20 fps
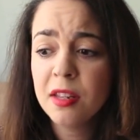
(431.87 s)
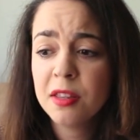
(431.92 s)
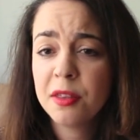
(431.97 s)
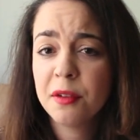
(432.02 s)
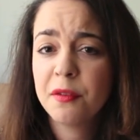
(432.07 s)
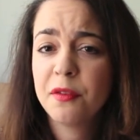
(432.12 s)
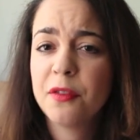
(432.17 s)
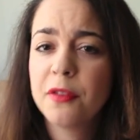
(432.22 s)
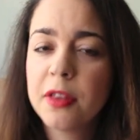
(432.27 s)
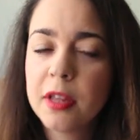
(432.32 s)

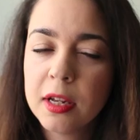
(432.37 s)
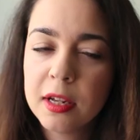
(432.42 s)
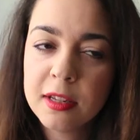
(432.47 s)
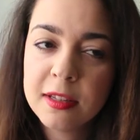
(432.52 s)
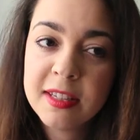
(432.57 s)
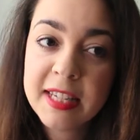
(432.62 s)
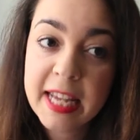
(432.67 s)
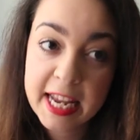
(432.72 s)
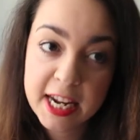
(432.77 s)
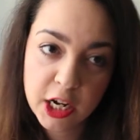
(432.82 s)

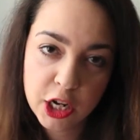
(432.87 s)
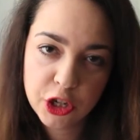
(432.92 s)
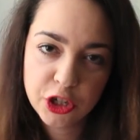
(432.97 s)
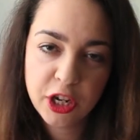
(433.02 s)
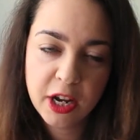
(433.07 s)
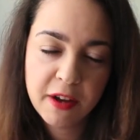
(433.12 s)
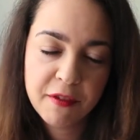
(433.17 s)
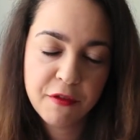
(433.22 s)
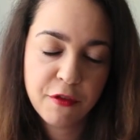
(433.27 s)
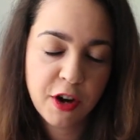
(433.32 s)
the
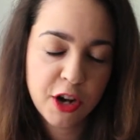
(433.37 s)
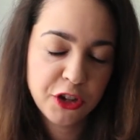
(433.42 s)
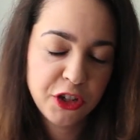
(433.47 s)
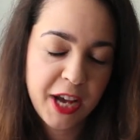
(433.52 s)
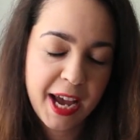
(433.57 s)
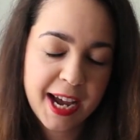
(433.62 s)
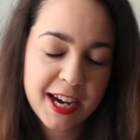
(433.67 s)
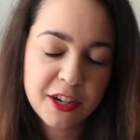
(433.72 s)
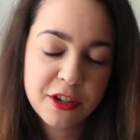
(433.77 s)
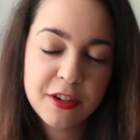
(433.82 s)
Danish-French
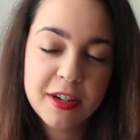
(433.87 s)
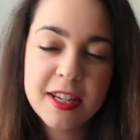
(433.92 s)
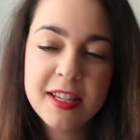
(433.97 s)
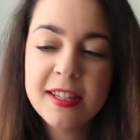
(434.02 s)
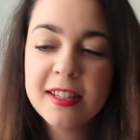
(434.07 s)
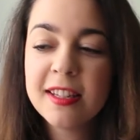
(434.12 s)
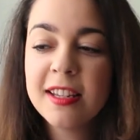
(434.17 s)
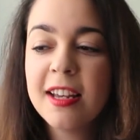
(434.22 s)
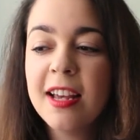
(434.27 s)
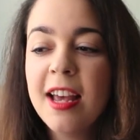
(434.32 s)

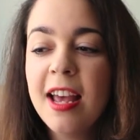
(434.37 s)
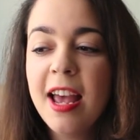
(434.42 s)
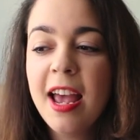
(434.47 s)
actress,